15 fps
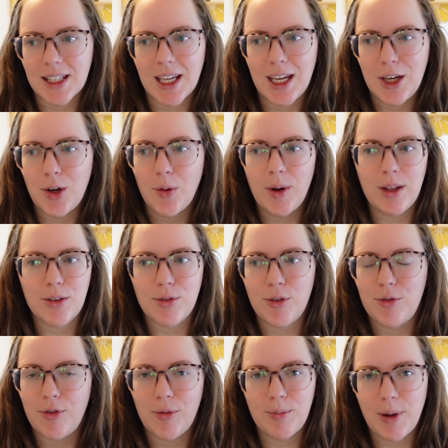like going through
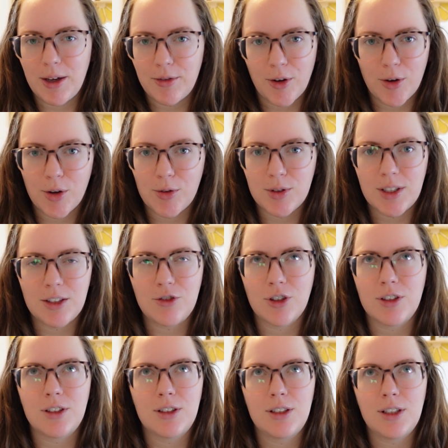my photos is
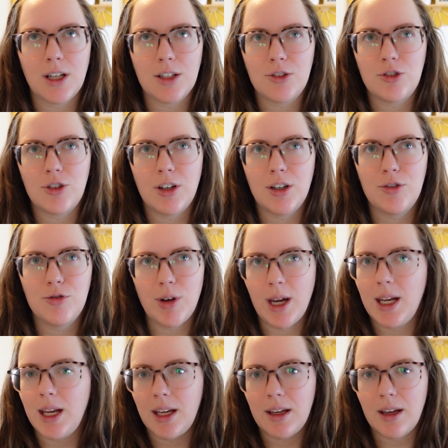just such a
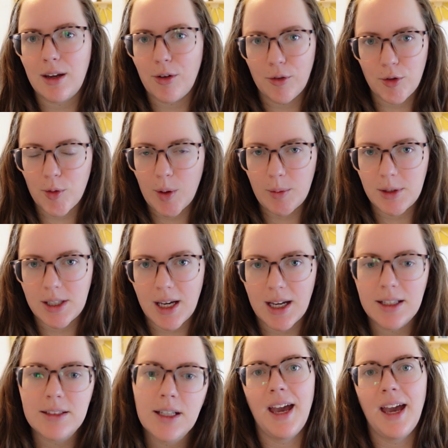draining and overwhelming task.